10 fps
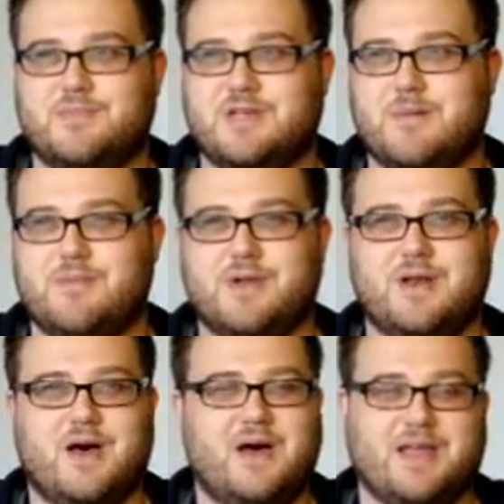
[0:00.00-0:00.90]

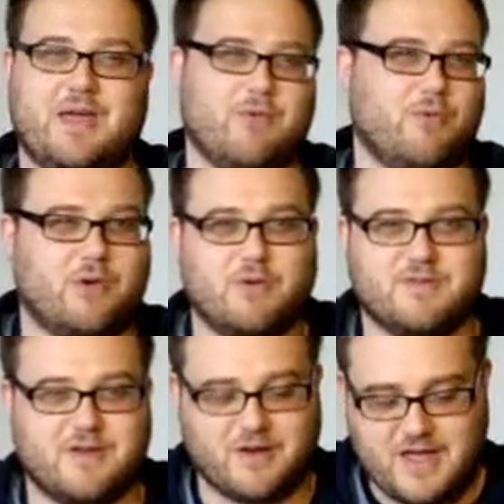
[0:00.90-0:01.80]
Demon, I can't remember what it
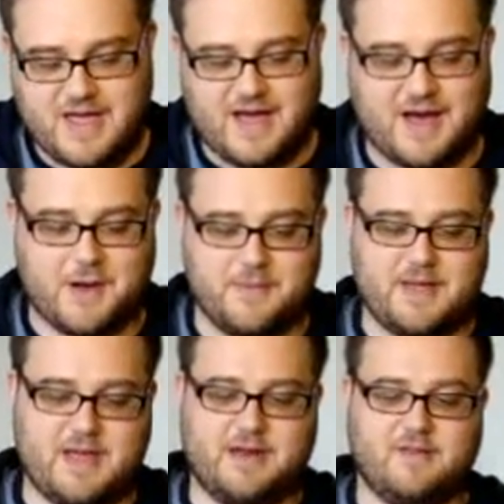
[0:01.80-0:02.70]
was now.
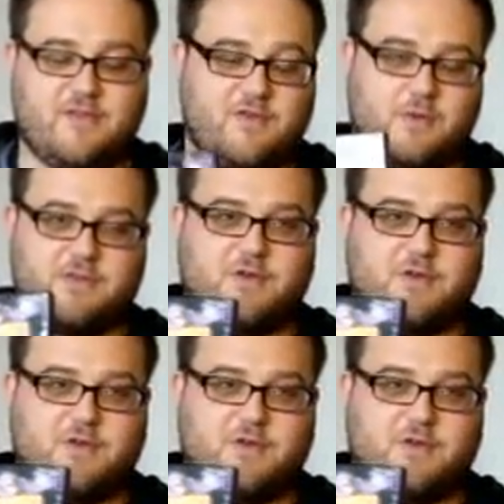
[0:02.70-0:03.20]
And in this film,